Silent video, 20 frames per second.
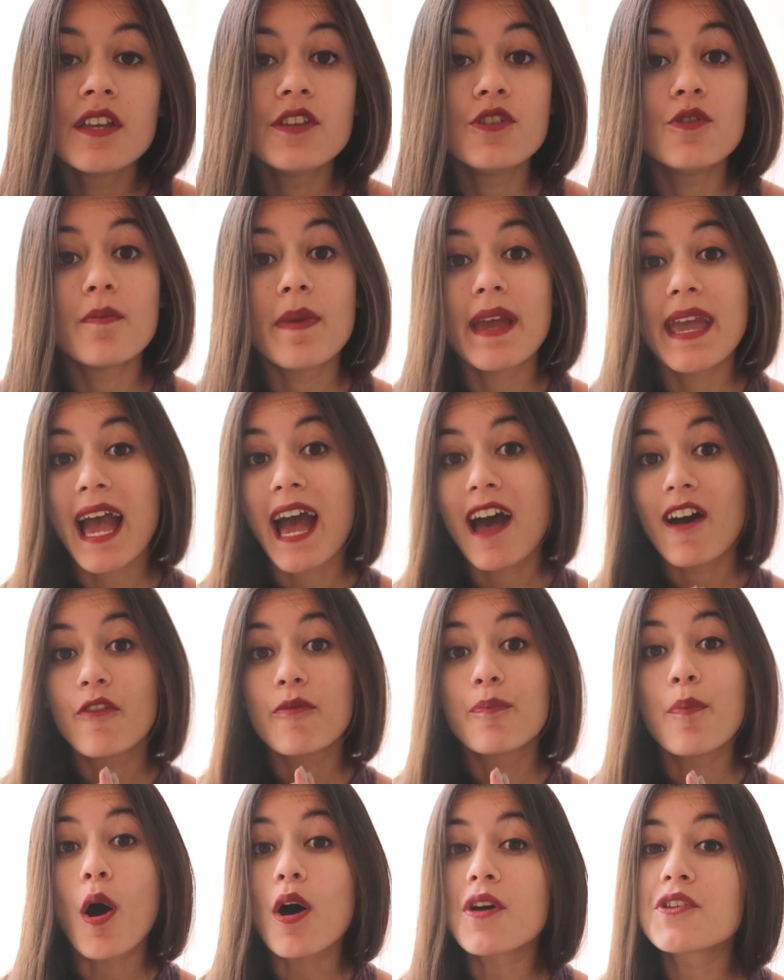You may
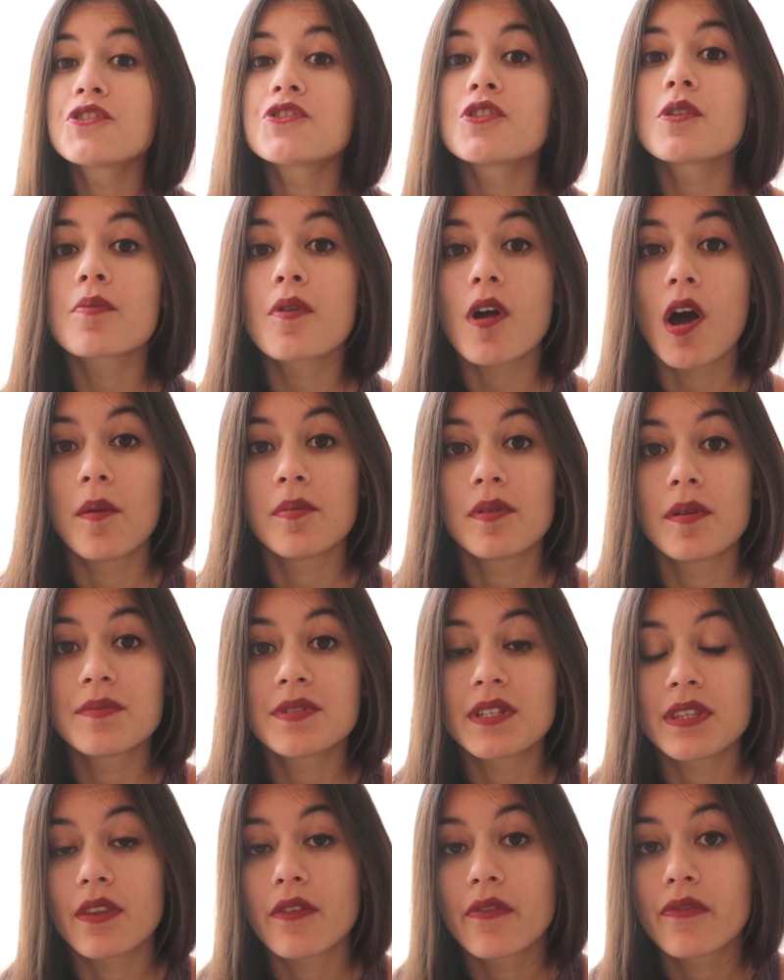have posture
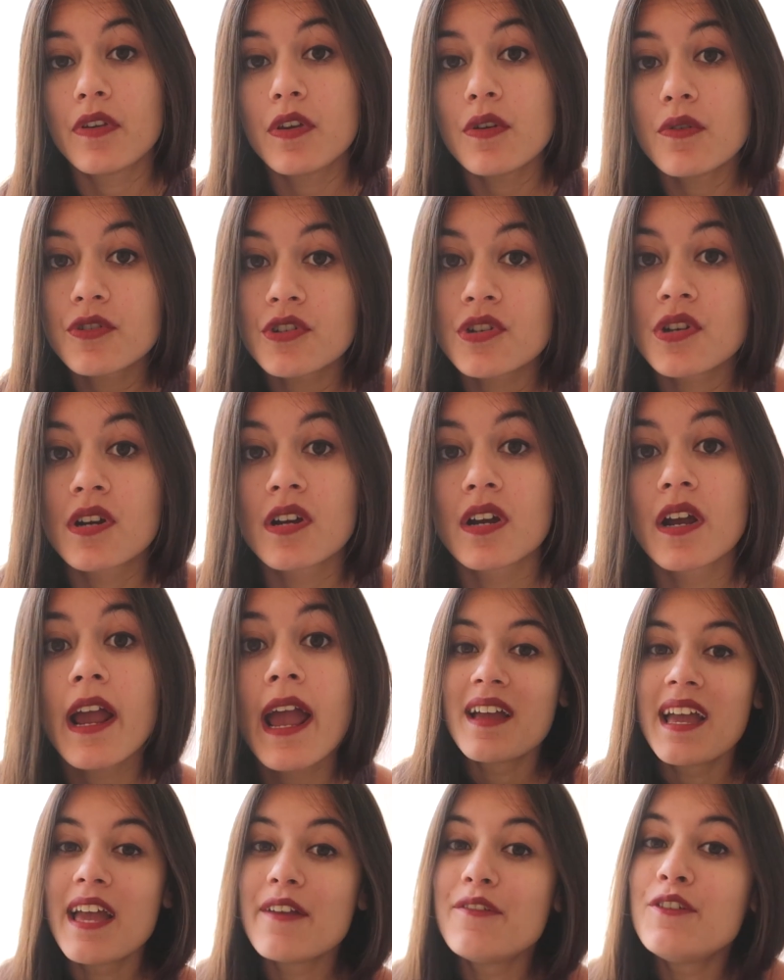problems in the future.
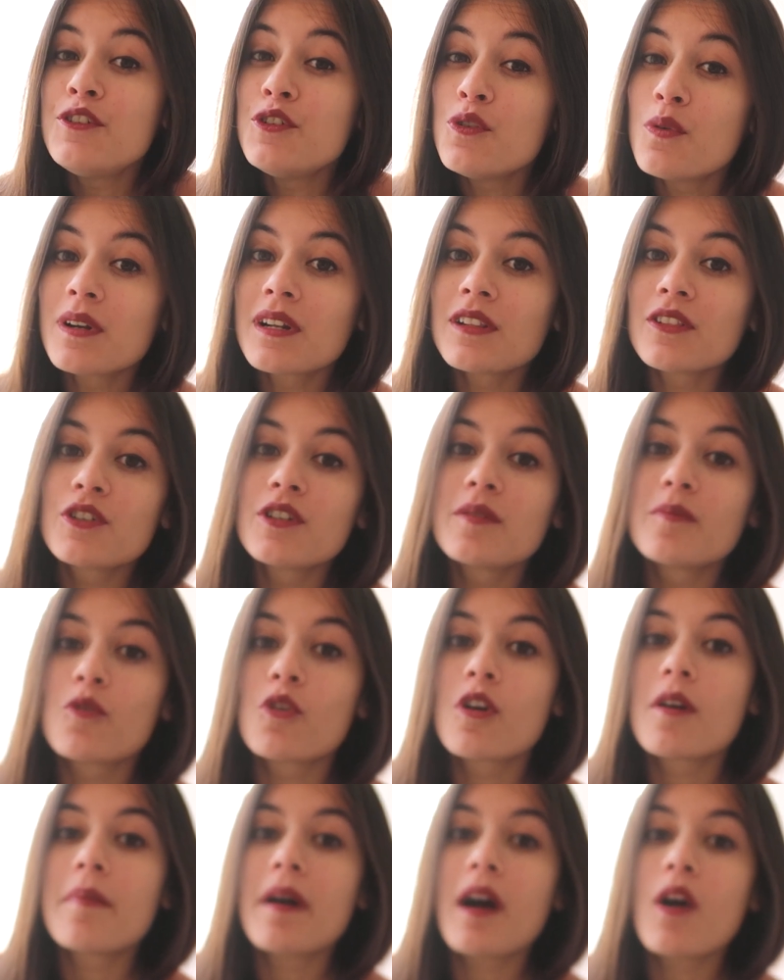If you do want to learn
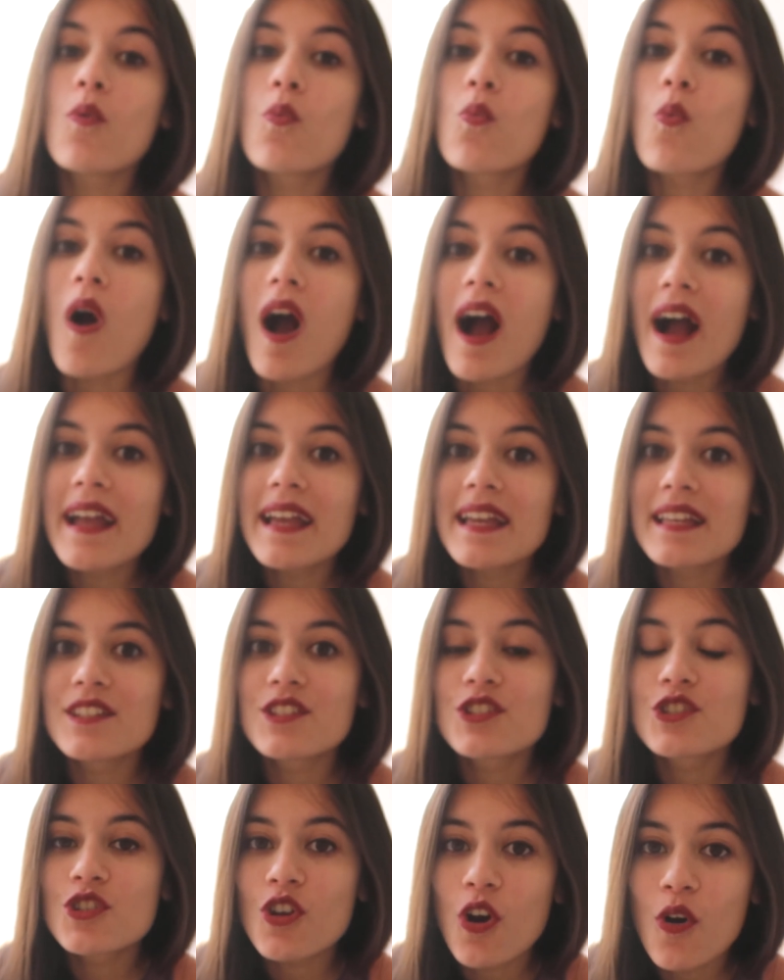more about why
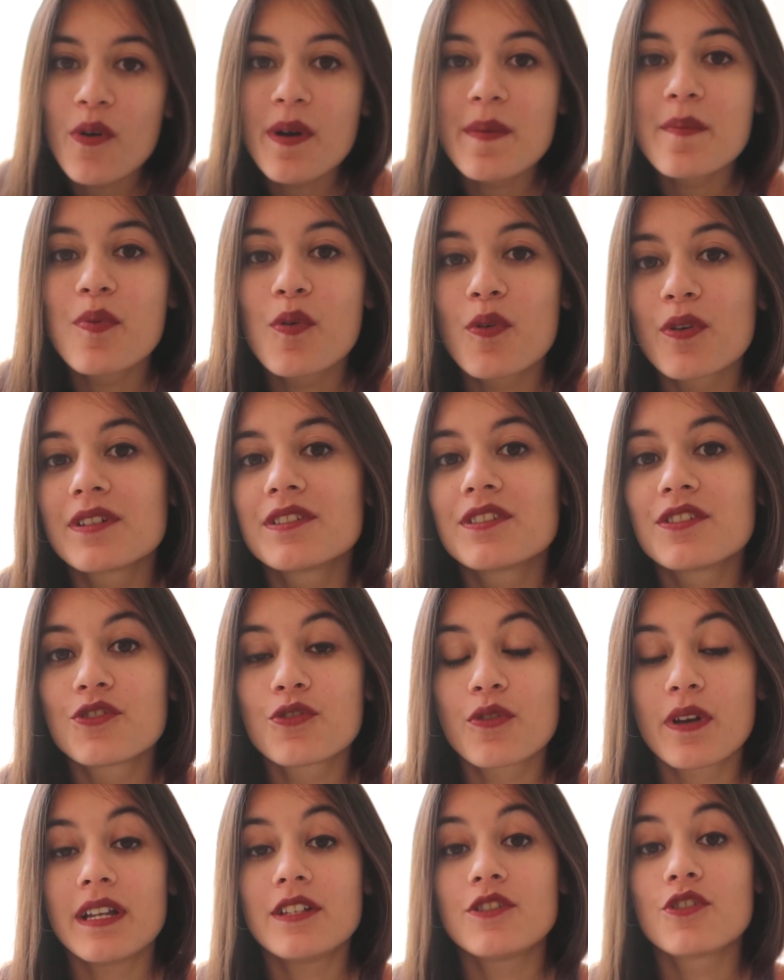it's so important to
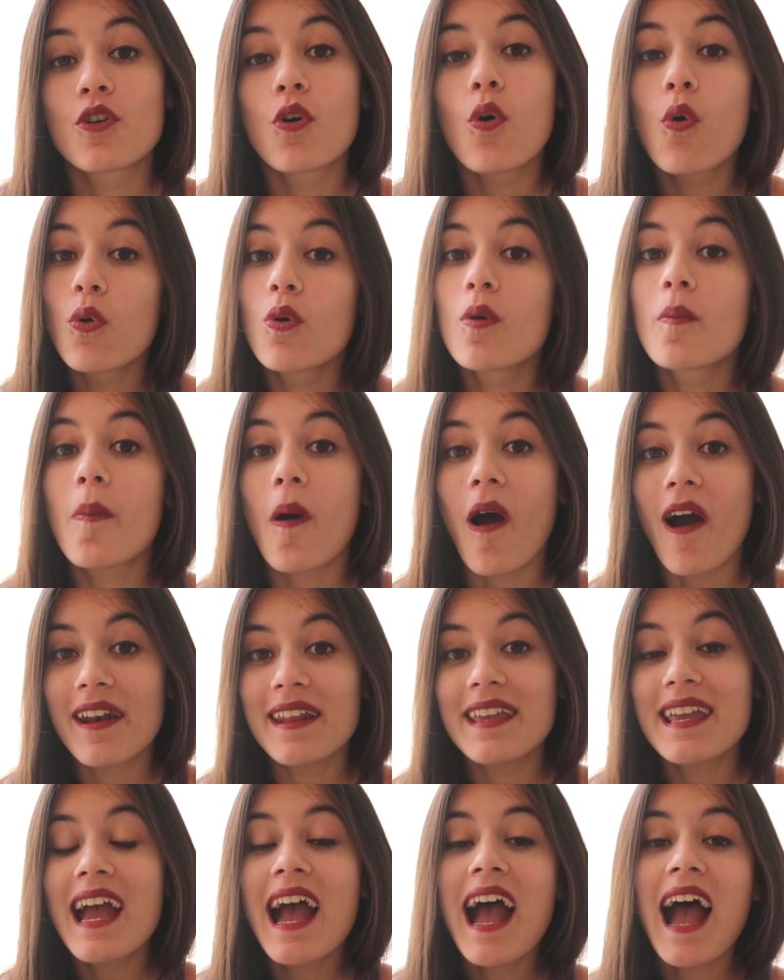train your whole
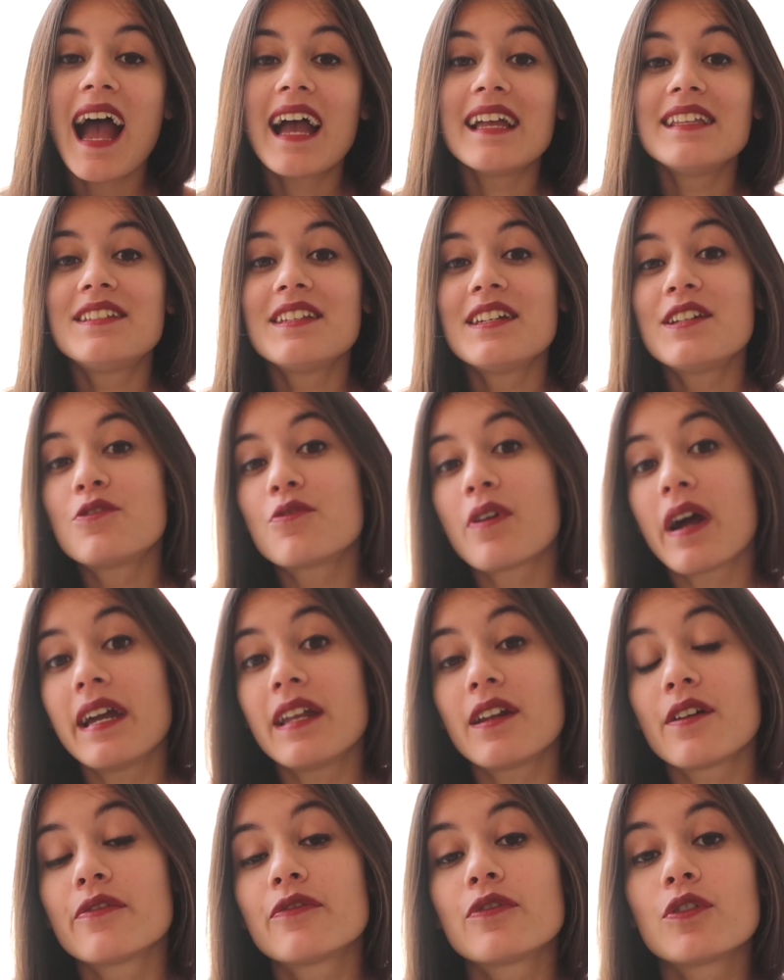body, I did
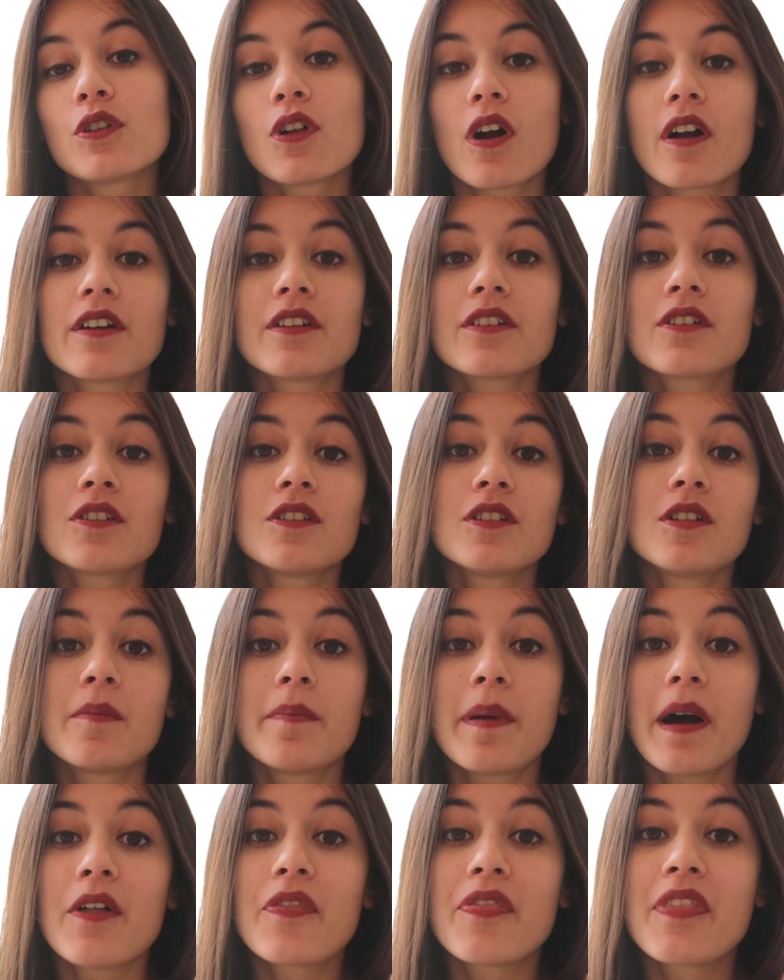write a full article
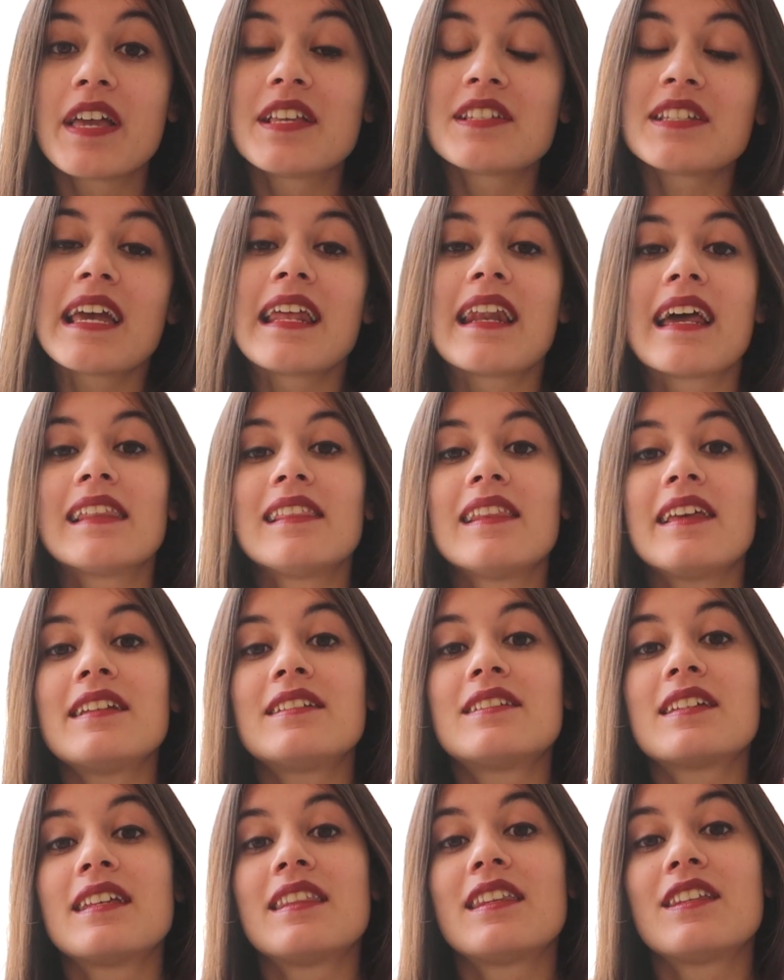about this, and I
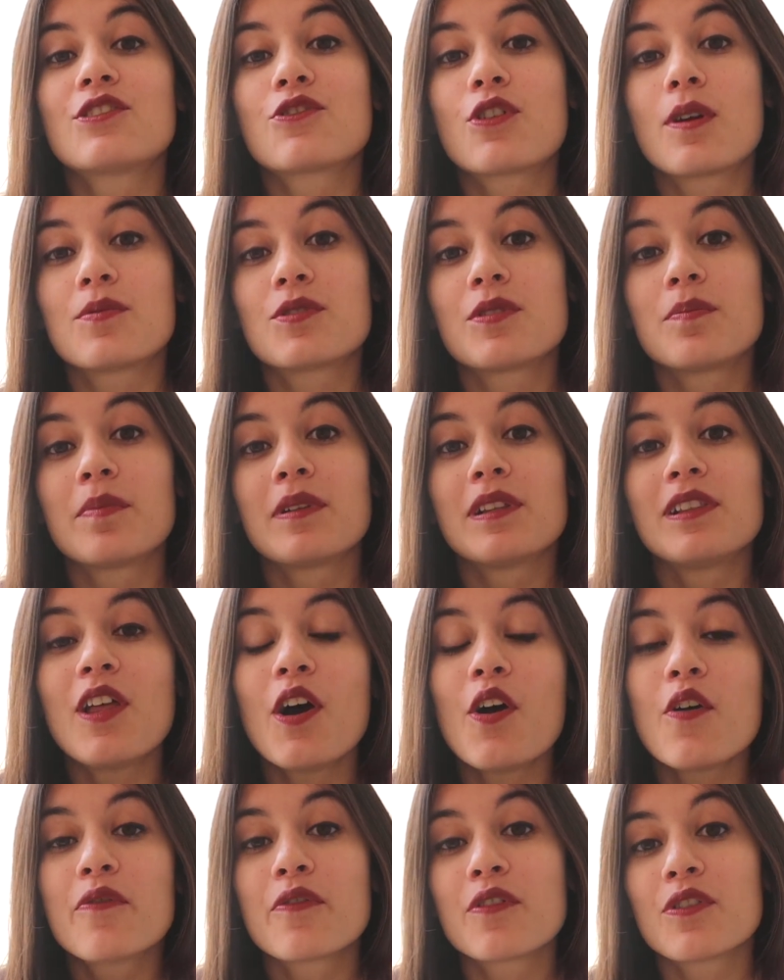linked it in the description
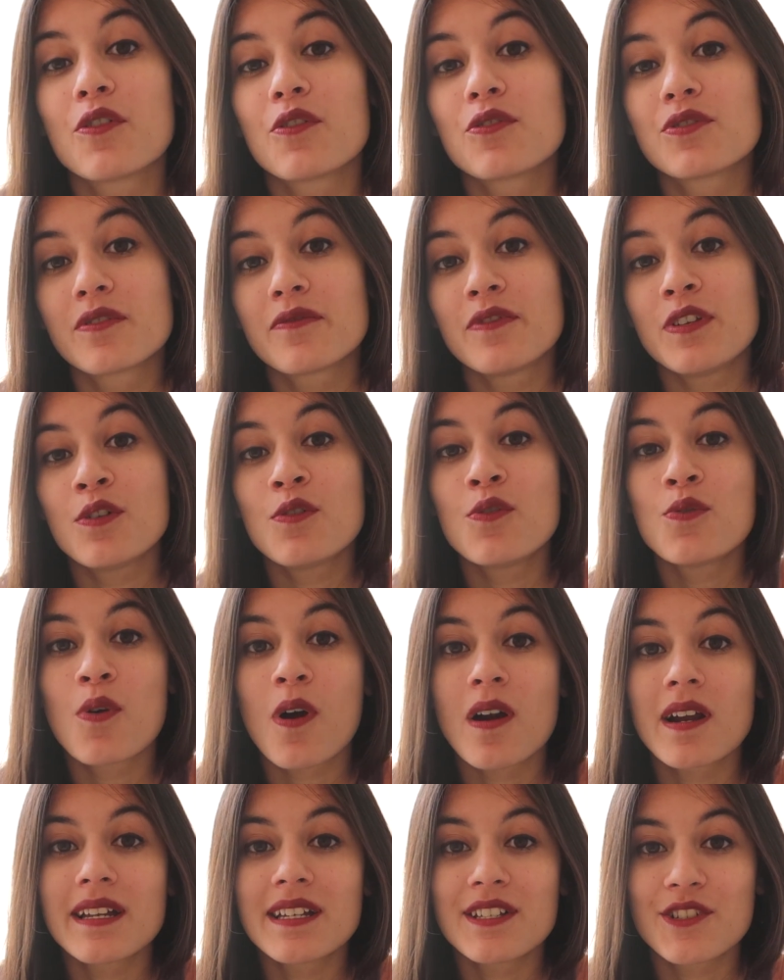below for those of you who
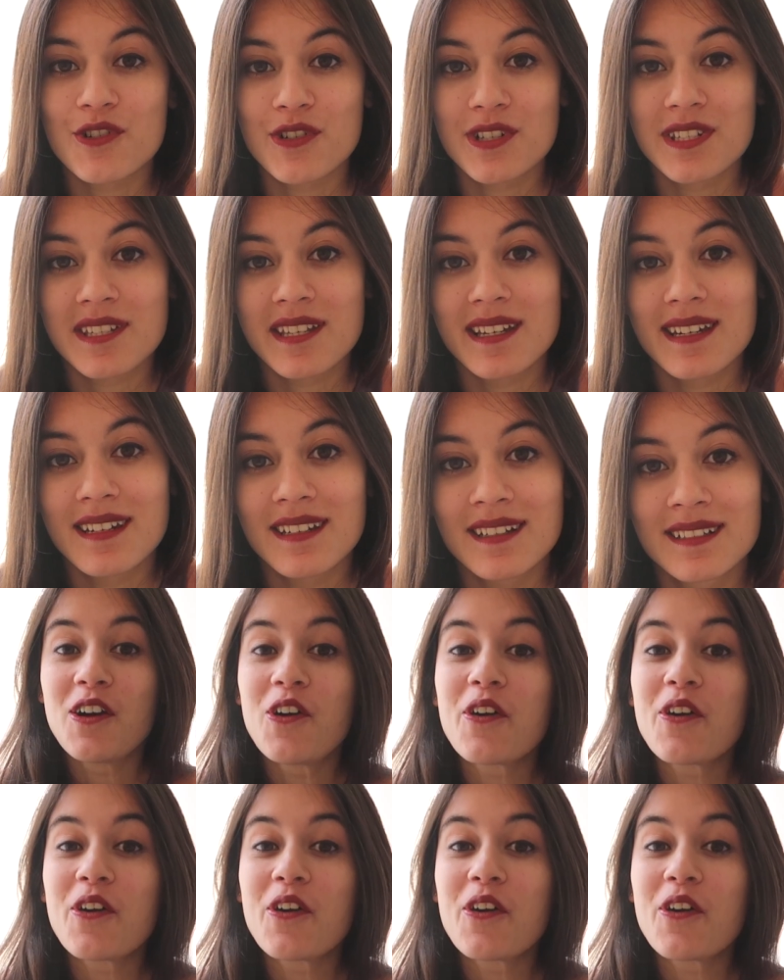are interested.